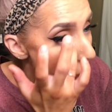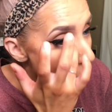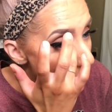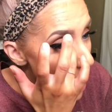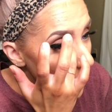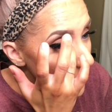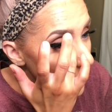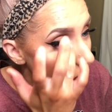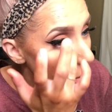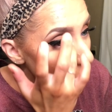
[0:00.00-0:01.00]
I was
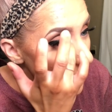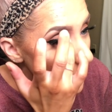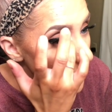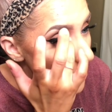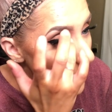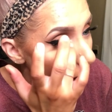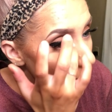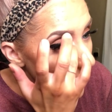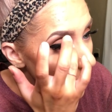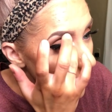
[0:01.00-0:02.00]
gonna put some
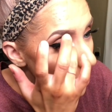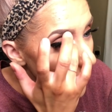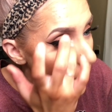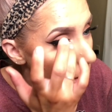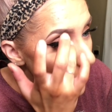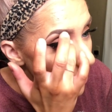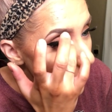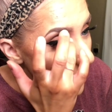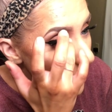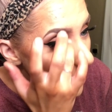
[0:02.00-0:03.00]
shadow, but I don't
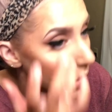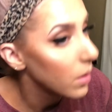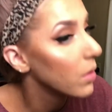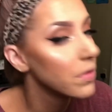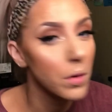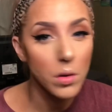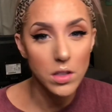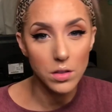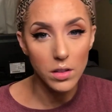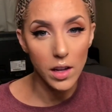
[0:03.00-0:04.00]
really know if I want
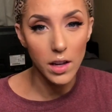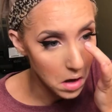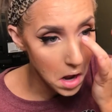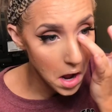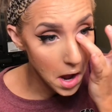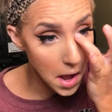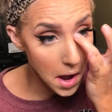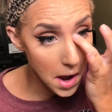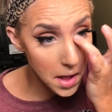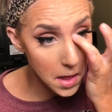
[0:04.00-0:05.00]
to do that. I
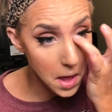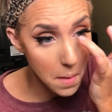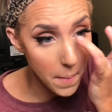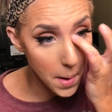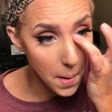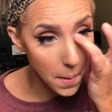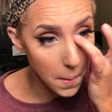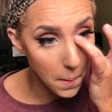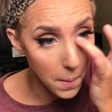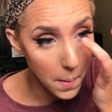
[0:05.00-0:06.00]
highlight my inner
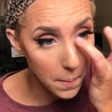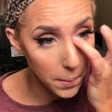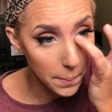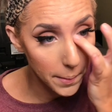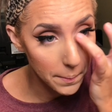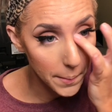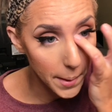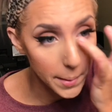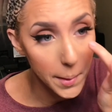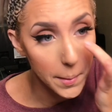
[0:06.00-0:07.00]
corner with whatever
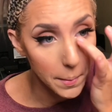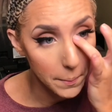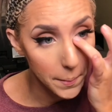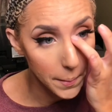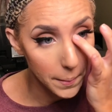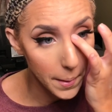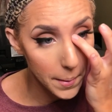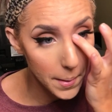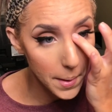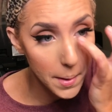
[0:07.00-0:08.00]
highlighter I'm using
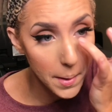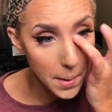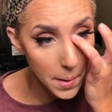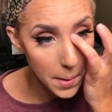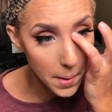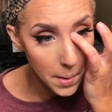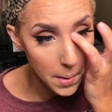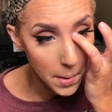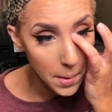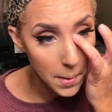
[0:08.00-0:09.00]
that day,
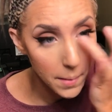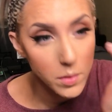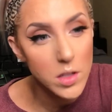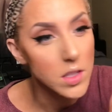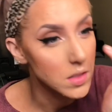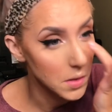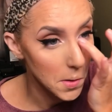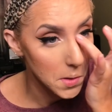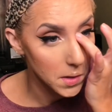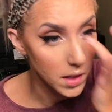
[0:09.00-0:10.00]
which is
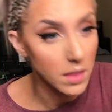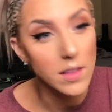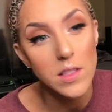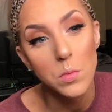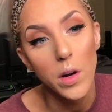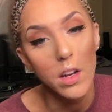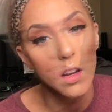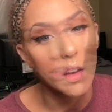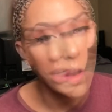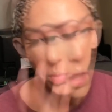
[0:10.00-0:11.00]
usually this one.
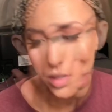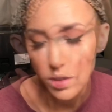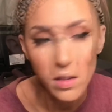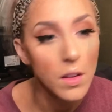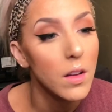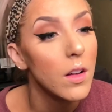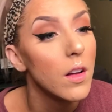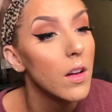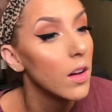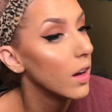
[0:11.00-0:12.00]
Interrupted.
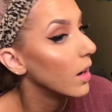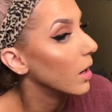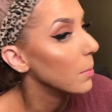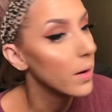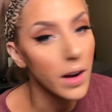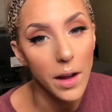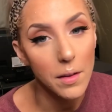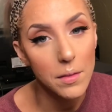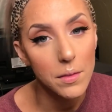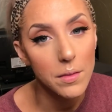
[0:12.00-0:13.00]
Okay,
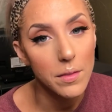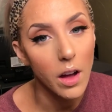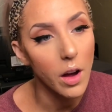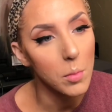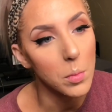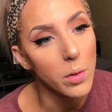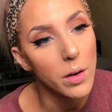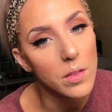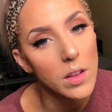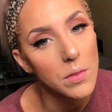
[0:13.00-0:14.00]
I don't remember what I
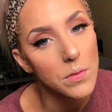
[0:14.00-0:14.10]
was saying.